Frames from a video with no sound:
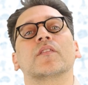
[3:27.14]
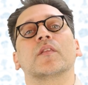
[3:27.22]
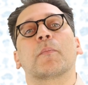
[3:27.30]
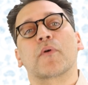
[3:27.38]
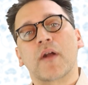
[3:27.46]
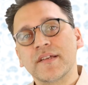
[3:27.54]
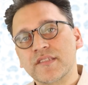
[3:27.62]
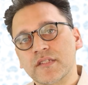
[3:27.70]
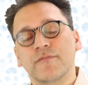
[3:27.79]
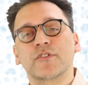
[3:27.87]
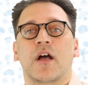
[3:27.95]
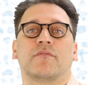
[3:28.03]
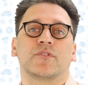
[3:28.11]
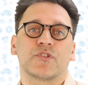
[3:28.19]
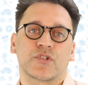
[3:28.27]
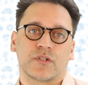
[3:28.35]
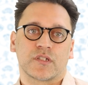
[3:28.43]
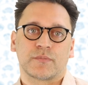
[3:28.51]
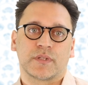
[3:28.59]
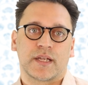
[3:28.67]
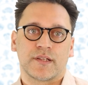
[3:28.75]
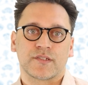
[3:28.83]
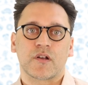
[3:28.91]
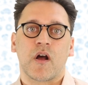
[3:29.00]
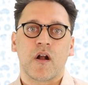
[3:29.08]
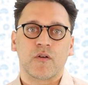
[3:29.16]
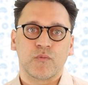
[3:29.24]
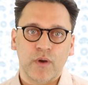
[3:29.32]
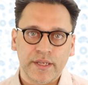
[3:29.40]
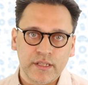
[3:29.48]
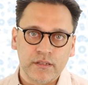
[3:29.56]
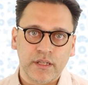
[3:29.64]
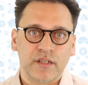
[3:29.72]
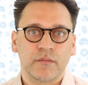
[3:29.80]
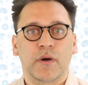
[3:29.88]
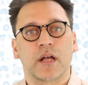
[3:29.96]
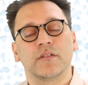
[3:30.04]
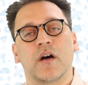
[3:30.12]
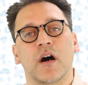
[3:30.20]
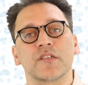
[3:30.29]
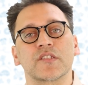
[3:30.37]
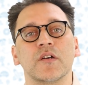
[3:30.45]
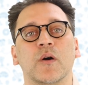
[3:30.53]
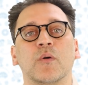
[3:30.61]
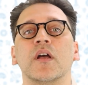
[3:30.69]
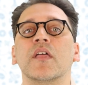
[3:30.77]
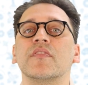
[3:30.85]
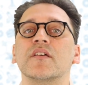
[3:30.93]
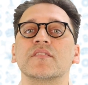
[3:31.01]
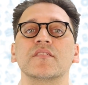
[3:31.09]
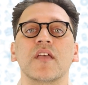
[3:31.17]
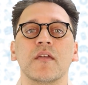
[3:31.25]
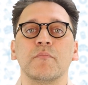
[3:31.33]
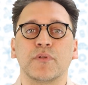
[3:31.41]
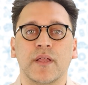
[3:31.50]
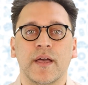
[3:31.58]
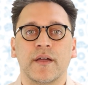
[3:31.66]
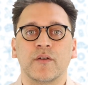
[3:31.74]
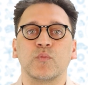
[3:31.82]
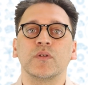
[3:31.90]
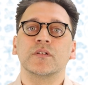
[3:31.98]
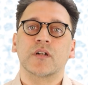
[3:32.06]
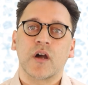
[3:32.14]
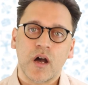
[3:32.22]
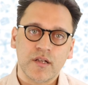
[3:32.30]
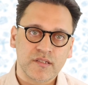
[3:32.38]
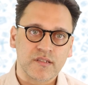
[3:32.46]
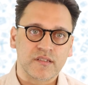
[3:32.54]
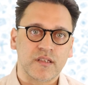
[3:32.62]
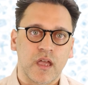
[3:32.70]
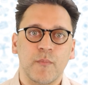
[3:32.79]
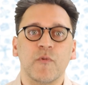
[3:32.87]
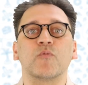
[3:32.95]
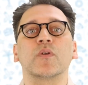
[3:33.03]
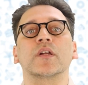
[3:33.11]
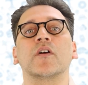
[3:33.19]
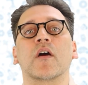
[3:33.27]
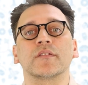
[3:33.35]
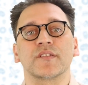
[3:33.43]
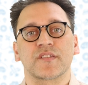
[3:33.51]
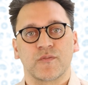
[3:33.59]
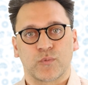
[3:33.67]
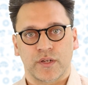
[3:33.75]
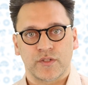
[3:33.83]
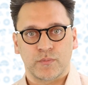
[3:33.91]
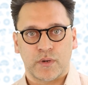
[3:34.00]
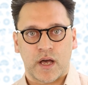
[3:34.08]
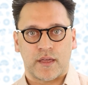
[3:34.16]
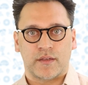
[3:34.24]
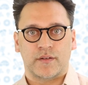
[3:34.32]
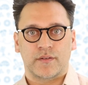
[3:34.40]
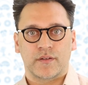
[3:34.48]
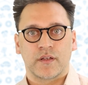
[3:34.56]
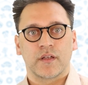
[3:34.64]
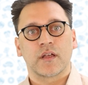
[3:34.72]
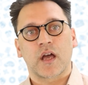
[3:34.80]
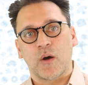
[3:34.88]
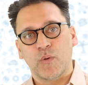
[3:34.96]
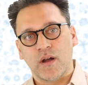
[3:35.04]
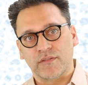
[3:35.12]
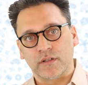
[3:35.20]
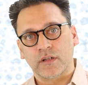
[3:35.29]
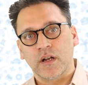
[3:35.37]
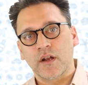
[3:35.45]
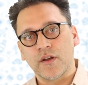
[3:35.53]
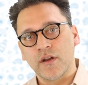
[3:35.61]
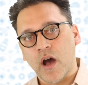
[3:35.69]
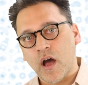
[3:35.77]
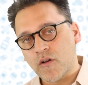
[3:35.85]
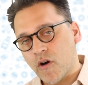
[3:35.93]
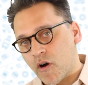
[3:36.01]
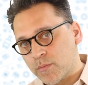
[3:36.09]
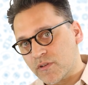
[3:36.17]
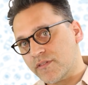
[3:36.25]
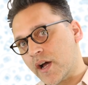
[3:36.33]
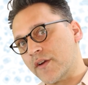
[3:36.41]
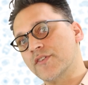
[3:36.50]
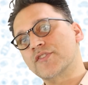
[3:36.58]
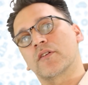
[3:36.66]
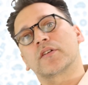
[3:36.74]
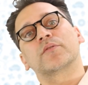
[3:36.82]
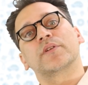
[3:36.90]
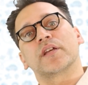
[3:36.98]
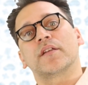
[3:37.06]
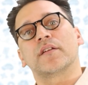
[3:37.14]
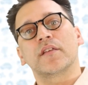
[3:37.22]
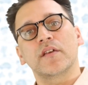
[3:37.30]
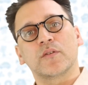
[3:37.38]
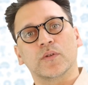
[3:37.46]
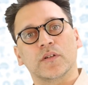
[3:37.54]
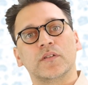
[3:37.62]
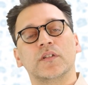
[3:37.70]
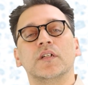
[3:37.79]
The price of travel insurance plans are regulated by law, so the same plan will cost the same regardless of where you buy it. However, not all providers are created equal.